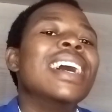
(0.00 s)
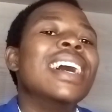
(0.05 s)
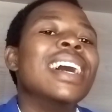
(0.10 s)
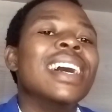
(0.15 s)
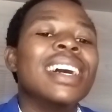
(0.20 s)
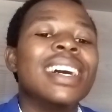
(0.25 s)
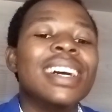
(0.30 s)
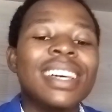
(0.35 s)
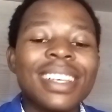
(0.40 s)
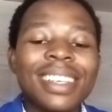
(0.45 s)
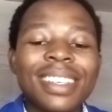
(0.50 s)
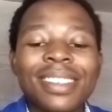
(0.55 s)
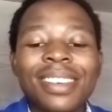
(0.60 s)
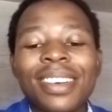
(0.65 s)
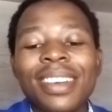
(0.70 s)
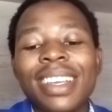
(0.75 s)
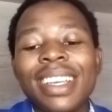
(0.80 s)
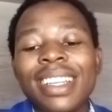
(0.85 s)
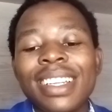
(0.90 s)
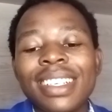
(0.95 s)
Uh, so
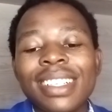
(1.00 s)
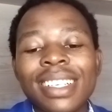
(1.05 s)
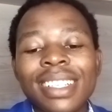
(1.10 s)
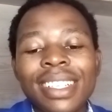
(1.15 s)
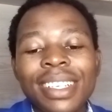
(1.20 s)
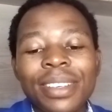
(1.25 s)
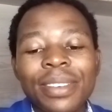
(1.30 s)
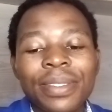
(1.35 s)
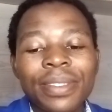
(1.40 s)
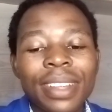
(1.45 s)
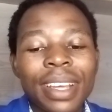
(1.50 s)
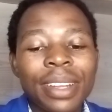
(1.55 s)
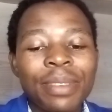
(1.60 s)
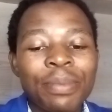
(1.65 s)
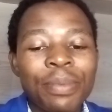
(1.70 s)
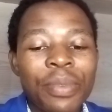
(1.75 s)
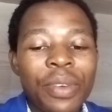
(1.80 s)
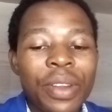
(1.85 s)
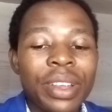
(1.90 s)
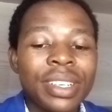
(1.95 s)
initiatives
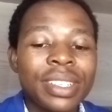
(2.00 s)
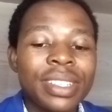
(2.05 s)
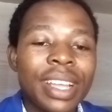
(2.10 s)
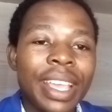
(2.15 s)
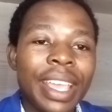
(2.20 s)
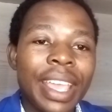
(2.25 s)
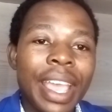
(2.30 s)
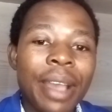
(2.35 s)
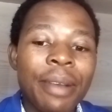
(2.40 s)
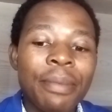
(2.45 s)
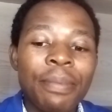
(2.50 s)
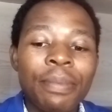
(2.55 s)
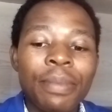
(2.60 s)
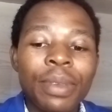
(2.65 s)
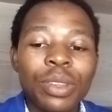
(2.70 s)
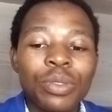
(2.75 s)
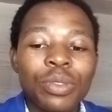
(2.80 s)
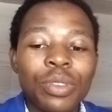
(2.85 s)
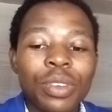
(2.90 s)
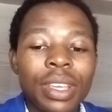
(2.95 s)
that bridge the gap
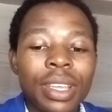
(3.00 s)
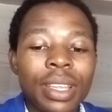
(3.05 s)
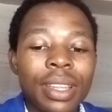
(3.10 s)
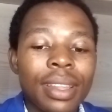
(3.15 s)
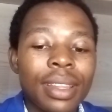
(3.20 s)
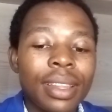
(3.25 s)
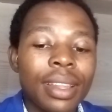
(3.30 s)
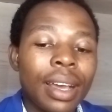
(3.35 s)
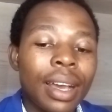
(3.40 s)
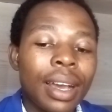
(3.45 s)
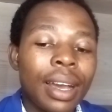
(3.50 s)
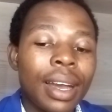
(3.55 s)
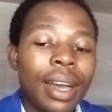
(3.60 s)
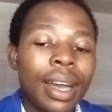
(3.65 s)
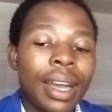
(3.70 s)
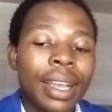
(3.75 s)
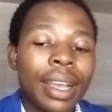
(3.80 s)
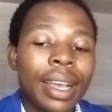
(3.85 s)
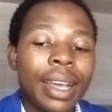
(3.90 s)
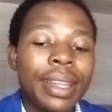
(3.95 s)
between uh,
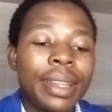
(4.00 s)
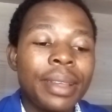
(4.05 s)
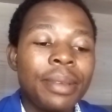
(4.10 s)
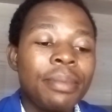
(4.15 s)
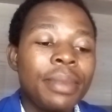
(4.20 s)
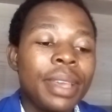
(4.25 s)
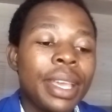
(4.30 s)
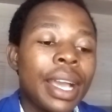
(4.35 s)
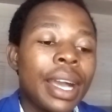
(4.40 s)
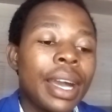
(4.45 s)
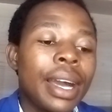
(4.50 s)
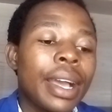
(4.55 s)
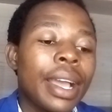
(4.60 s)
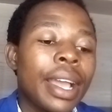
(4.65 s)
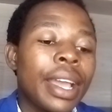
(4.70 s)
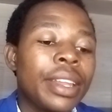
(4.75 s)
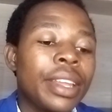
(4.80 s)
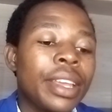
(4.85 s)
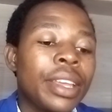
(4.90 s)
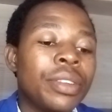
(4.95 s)
academia
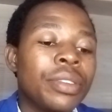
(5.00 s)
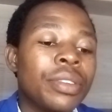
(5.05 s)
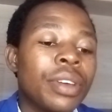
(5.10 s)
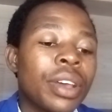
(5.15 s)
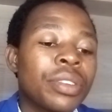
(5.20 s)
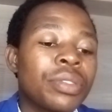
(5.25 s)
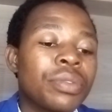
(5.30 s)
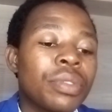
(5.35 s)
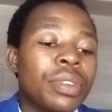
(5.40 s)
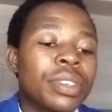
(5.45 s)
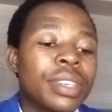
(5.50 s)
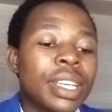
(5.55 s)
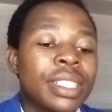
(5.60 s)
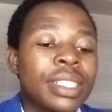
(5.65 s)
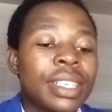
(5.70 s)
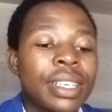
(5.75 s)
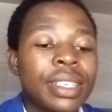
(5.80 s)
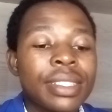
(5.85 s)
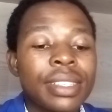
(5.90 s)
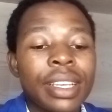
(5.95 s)
and industry,
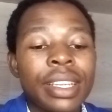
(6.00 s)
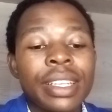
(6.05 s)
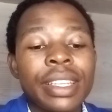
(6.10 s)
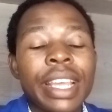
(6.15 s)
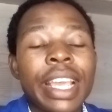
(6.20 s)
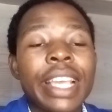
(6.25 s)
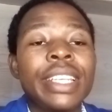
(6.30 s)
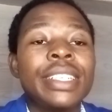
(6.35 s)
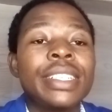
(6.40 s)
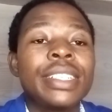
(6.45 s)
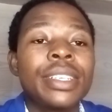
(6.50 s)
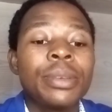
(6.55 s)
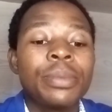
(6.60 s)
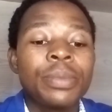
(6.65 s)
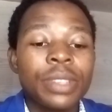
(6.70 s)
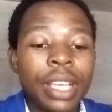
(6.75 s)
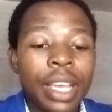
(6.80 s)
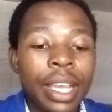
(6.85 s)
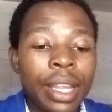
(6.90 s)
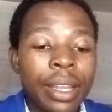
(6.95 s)
such as
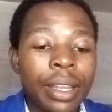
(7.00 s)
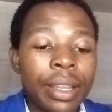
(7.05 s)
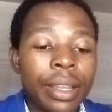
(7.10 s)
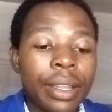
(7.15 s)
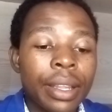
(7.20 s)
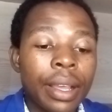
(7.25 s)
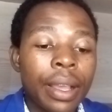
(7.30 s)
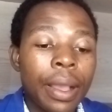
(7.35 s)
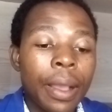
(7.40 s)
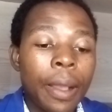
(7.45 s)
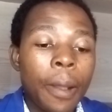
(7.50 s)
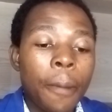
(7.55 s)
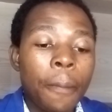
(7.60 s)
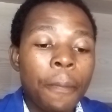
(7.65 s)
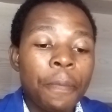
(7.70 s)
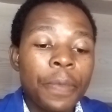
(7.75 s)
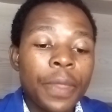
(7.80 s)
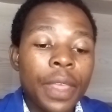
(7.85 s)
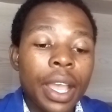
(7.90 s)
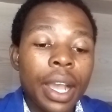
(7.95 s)
internships and
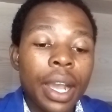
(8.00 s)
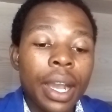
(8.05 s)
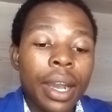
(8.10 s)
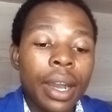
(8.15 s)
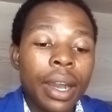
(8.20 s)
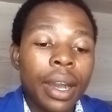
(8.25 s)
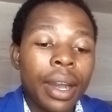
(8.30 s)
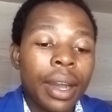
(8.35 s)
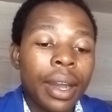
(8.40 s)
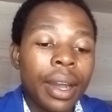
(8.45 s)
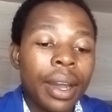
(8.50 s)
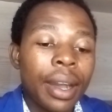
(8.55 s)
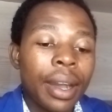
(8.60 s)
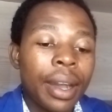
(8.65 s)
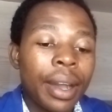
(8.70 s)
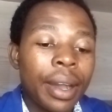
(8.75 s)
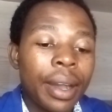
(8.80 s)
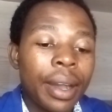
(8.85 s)
uh,